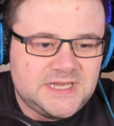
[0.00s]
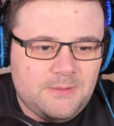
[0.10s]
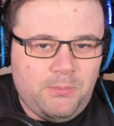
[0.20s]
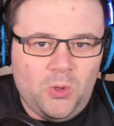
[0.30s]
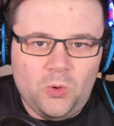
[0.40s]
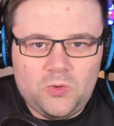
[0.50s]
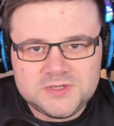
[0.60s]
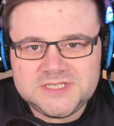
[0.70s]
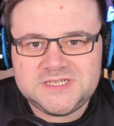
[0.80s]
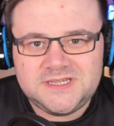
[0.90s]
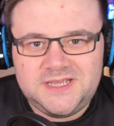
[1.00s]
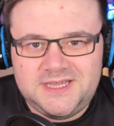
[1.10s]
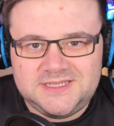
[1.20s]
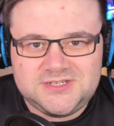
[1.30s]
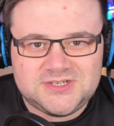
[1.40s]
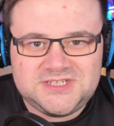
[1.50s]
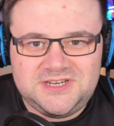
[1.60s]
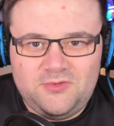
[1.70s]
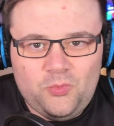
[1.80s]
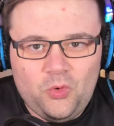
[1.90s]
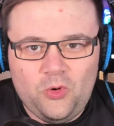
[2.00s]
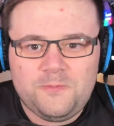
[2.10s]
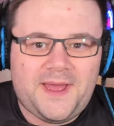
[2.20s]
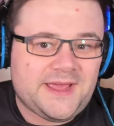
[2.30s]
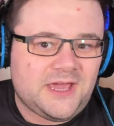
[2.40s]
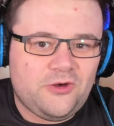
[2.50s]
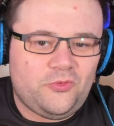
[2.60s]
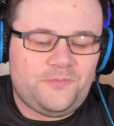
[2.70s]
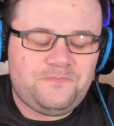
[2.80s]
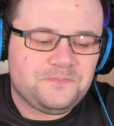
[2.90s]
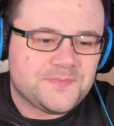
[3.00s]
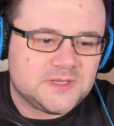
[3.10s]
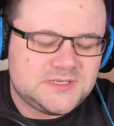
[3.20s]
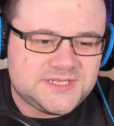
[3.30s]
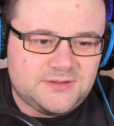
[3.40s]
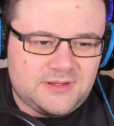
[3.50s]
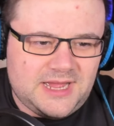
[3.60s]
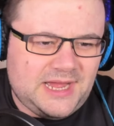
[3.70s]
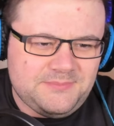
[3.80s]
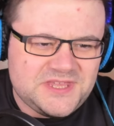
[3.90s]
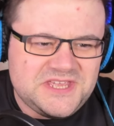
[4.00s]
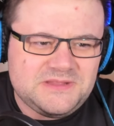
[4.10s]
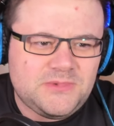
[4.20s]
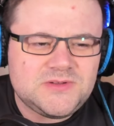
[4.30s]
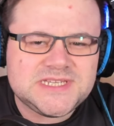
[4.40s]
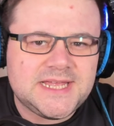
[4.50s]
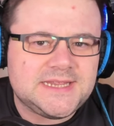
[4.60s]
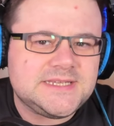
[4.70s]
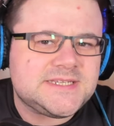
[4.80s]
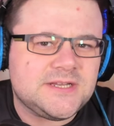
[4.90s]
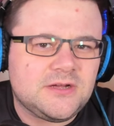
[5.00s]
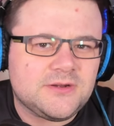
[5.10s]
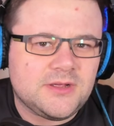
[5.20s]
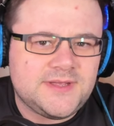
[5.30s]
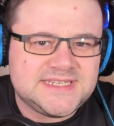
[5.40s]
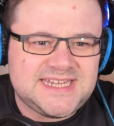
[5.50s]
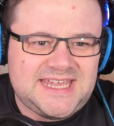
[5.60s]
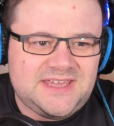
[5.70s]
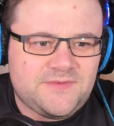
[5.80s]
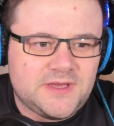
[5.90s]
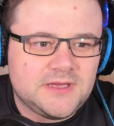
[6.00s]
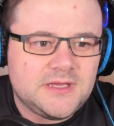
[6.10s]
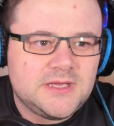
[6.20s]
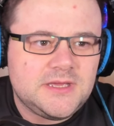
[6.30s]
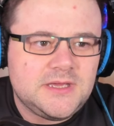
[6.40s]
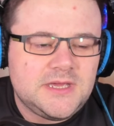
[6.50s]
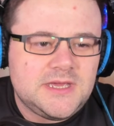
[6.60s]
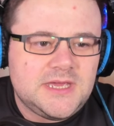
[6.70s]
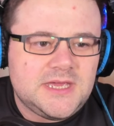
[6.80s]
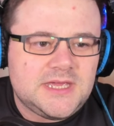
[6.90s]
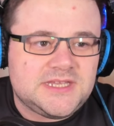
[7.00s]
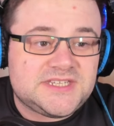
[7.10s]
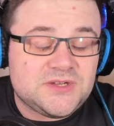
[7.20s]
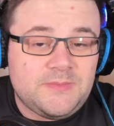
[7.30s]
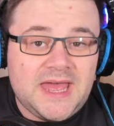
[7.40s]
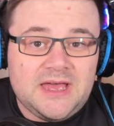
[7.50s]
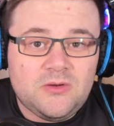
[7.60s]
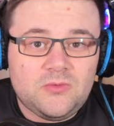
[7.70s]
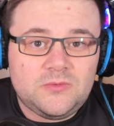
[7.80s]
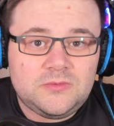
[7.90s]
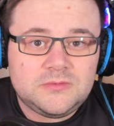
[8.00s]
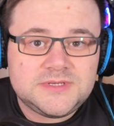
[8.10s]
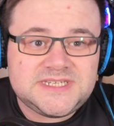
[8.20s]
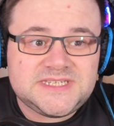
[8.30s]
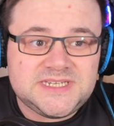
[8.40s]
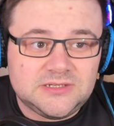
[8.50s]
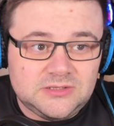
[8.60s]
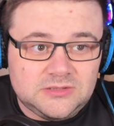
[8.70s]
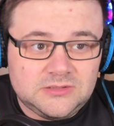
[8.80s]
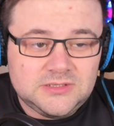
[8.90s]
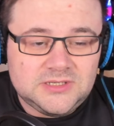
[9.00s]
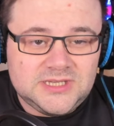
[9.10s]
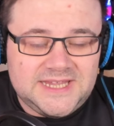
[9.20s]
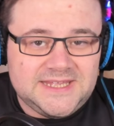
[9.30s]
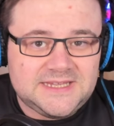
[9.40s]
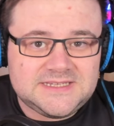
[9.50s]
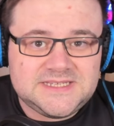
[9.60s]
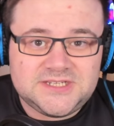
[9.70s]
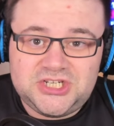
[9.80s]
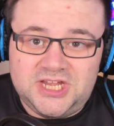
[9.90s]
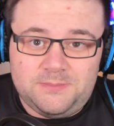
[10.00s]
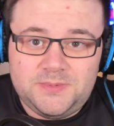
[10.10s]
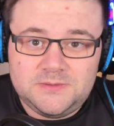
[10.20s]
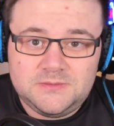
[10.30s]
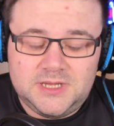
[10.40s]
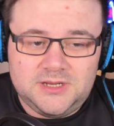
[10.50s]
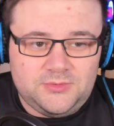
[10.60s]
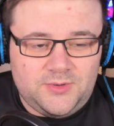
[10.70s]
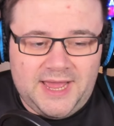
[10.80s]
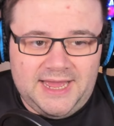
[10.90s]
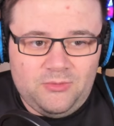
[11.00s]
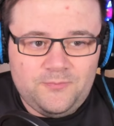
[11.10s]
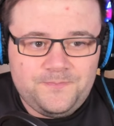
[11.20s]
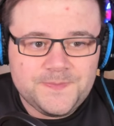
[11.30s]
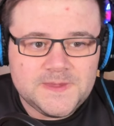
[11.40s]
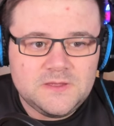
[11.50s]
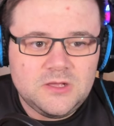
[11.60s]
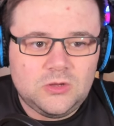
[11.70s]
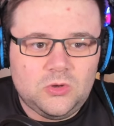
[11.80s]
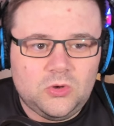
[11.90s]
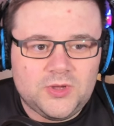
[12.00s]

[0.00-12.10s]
port and just, you know, walk back home. So I'm thinking most likely scenario is either he's somehow still clinging to the ship, I don't know how, or